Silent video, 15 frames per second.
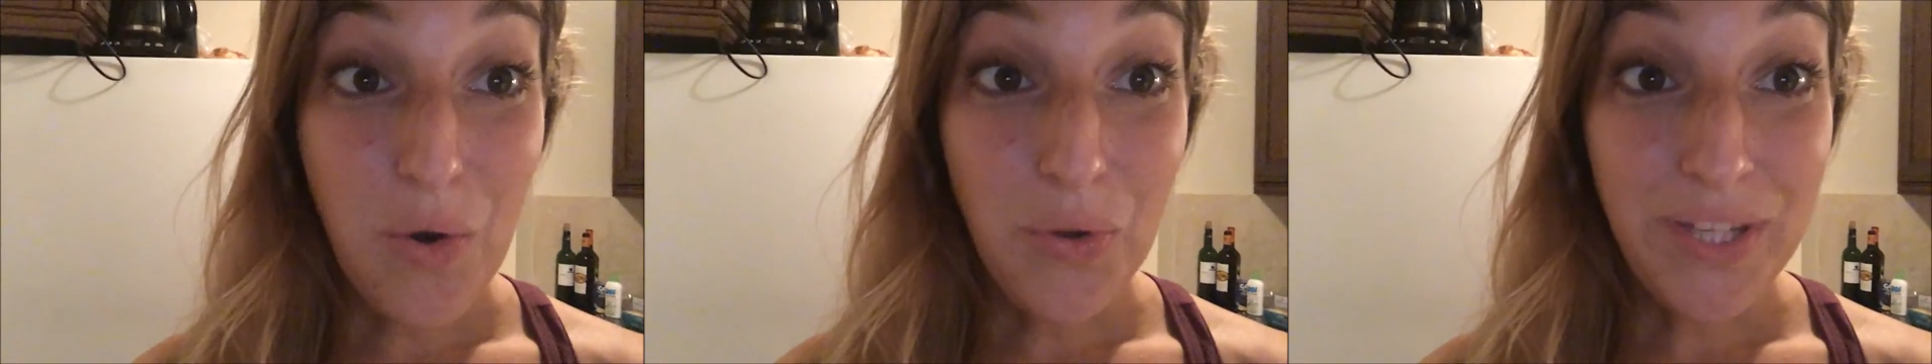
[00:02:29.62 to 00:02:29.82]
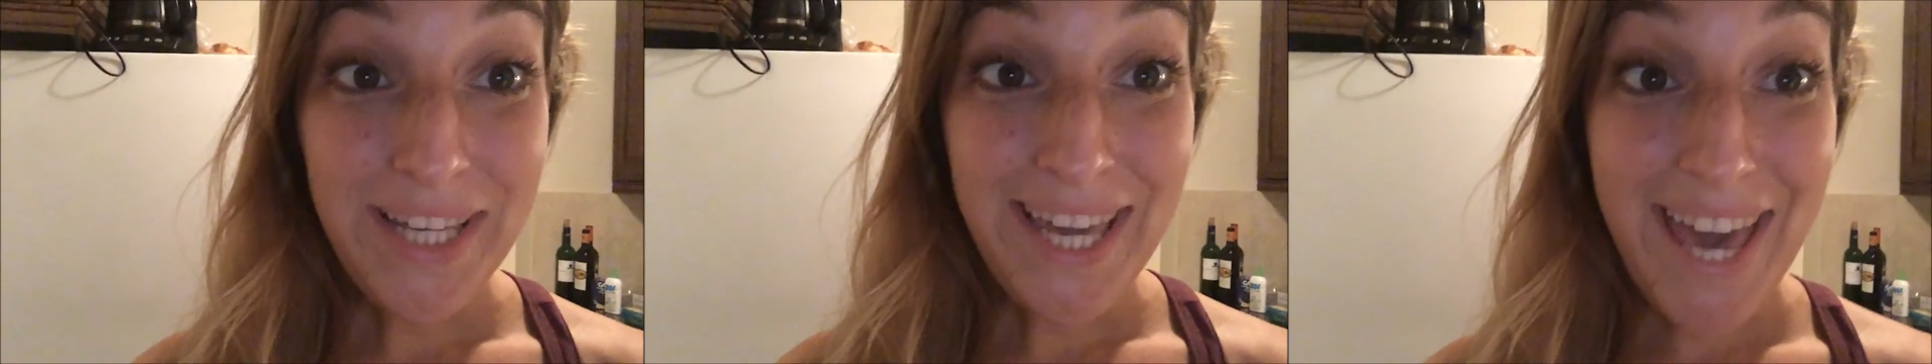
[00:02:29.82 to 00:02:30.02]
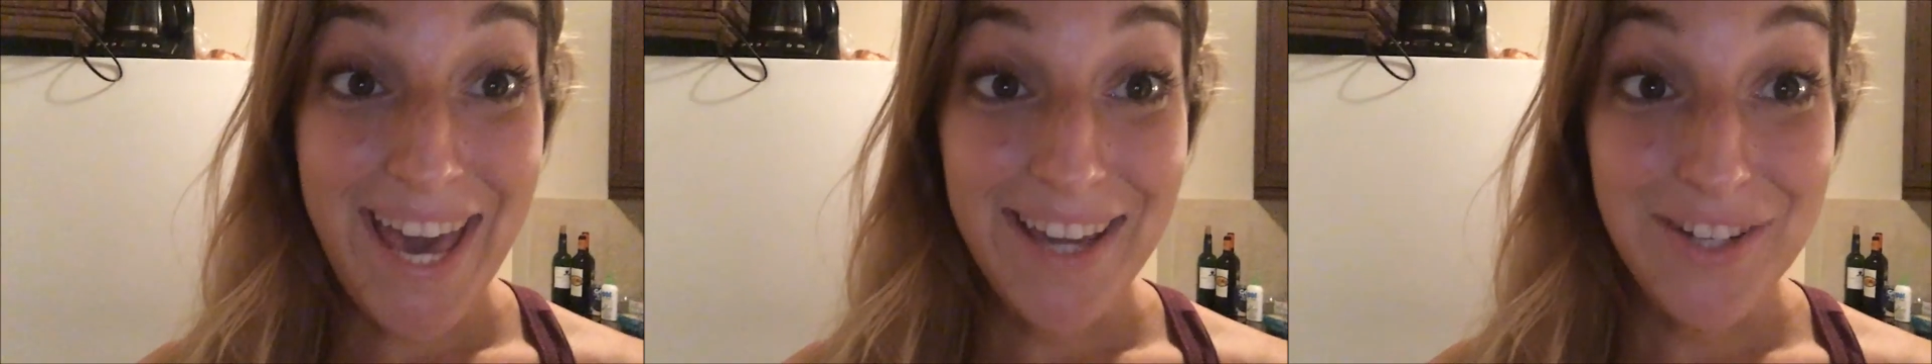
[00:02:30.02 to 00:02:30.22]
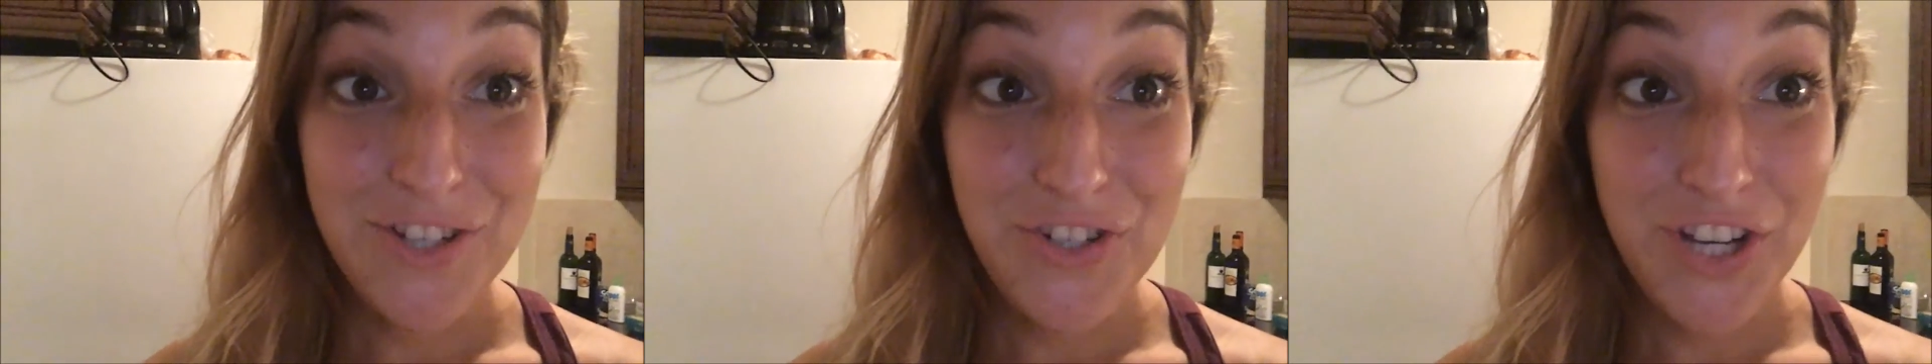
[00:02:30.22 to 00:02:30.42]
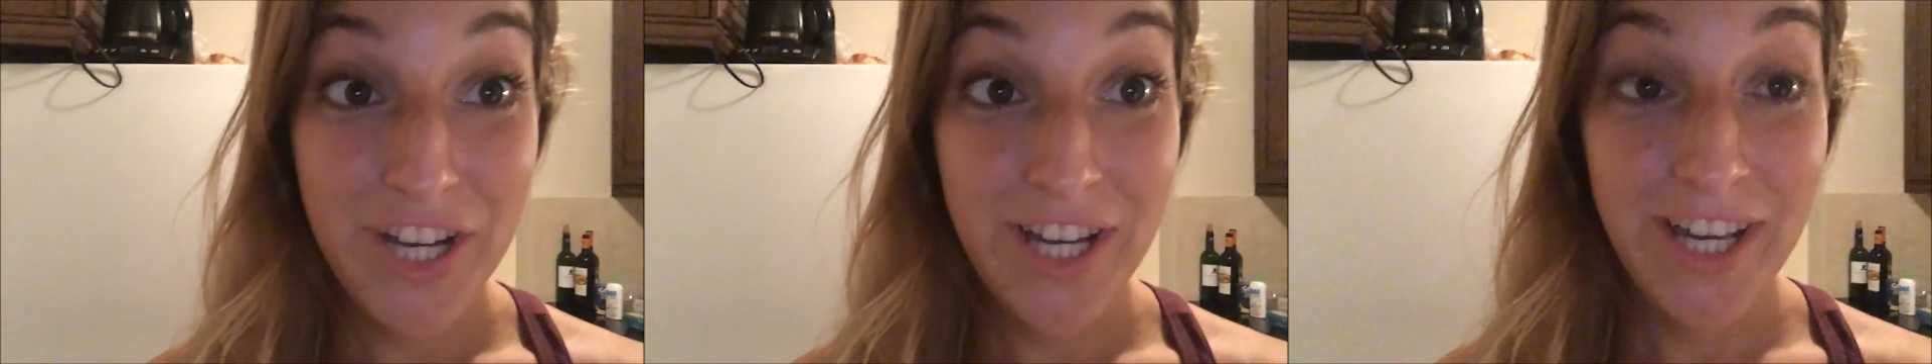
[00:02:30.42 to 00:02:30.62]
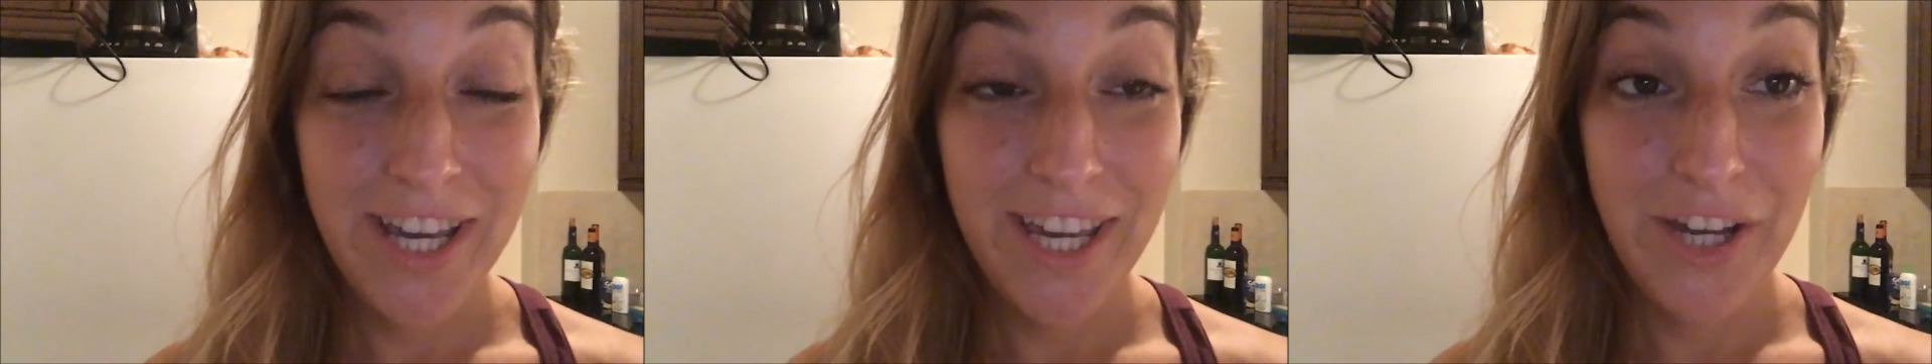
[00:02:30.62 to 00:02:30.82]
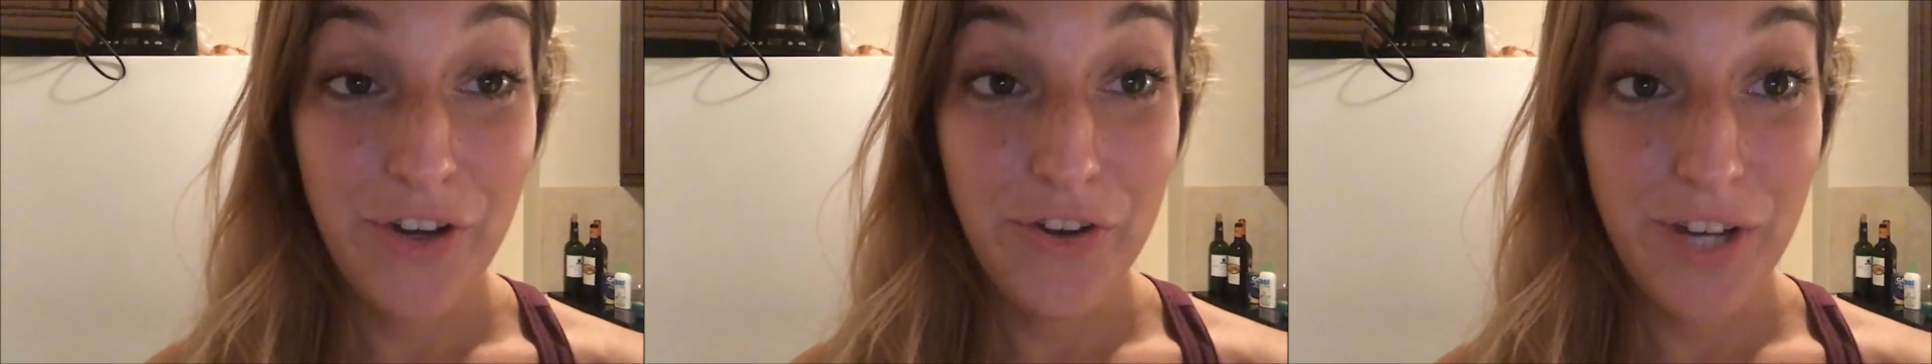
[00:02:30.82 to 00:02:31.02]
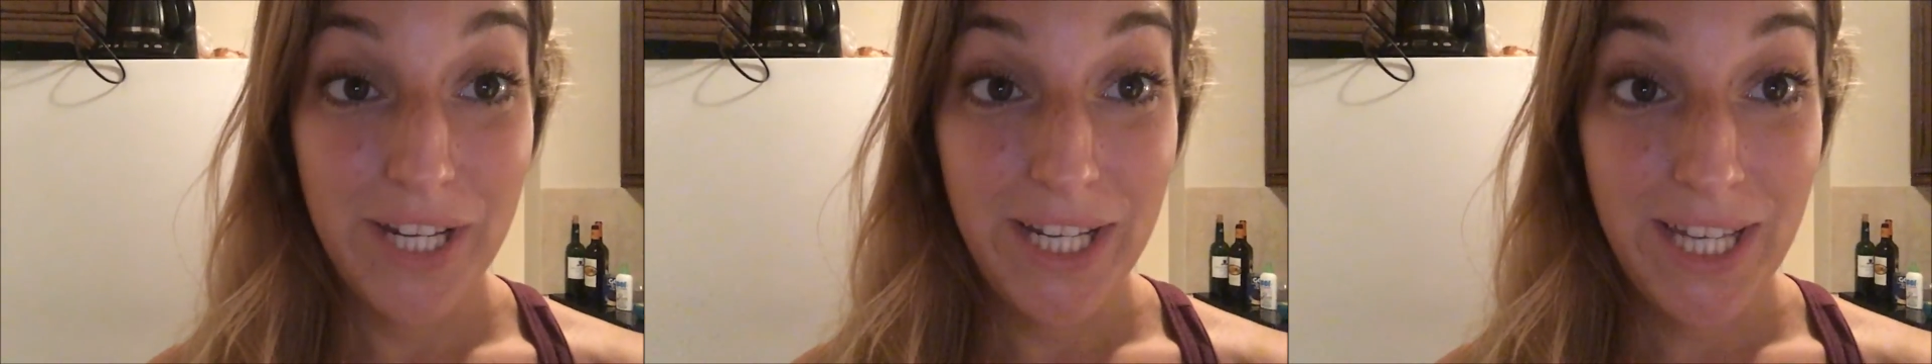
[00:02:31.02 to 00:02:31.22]
only extra
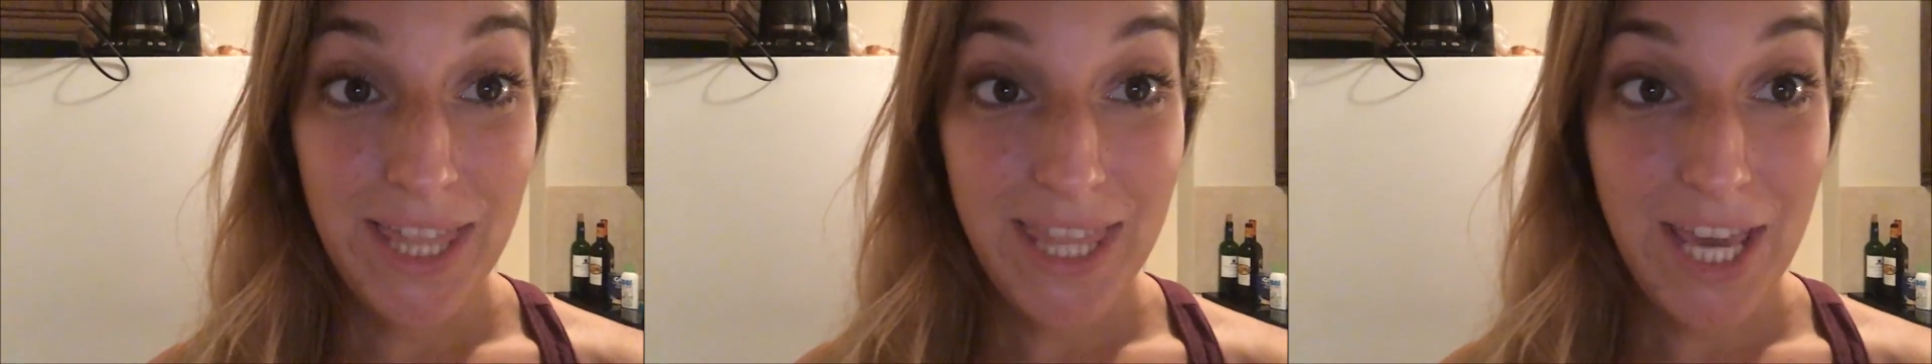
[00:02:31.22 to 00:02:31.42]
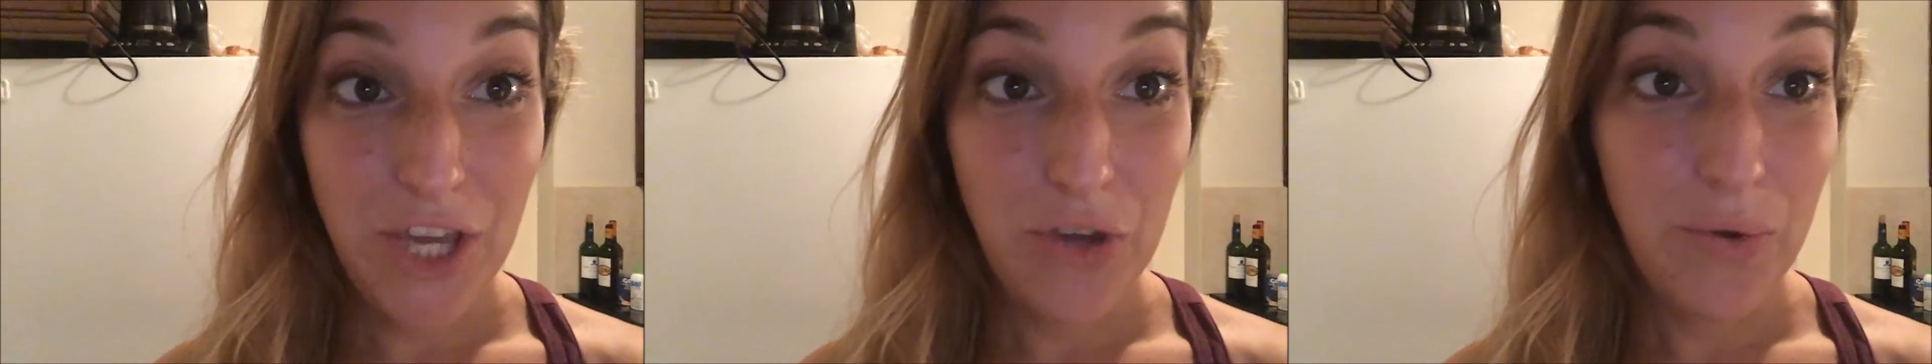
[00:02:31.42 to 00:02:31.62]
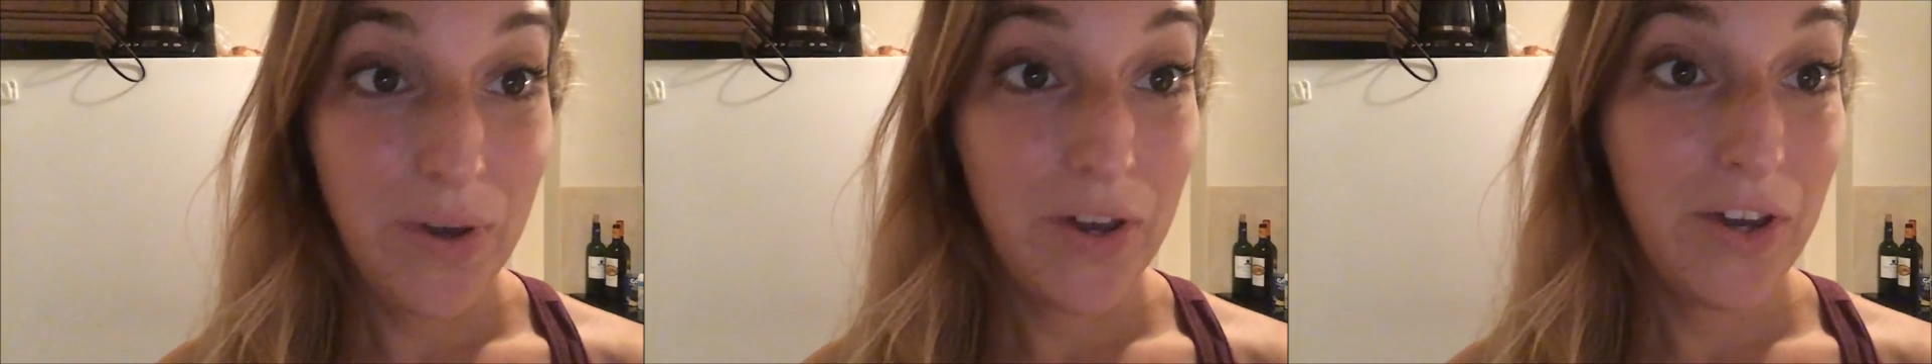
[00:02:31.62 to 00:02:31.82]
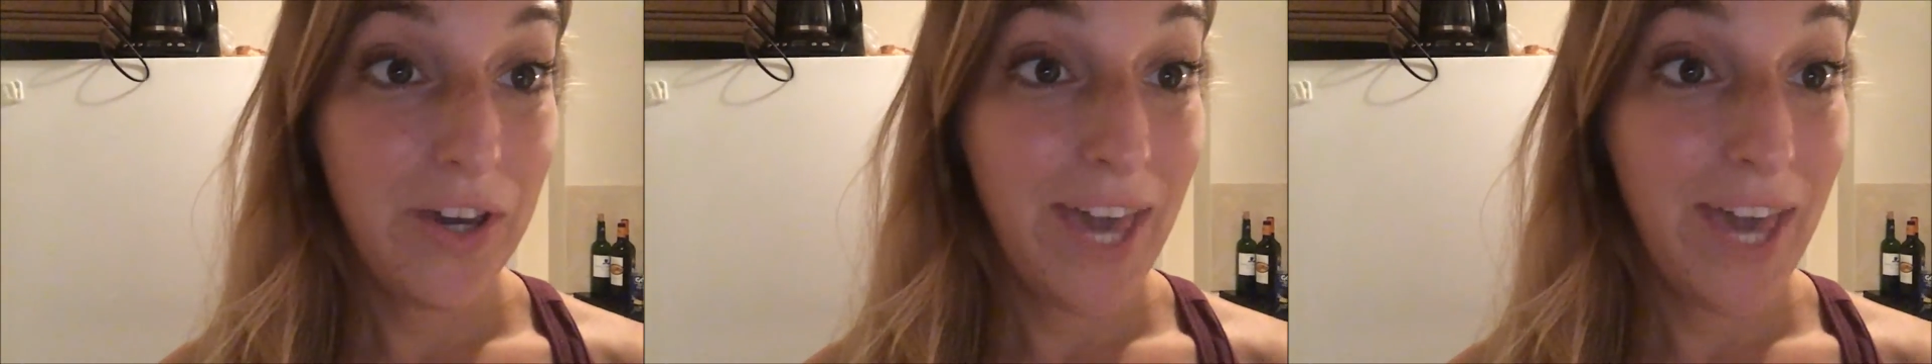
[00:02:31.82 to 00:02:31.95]
ingredient that you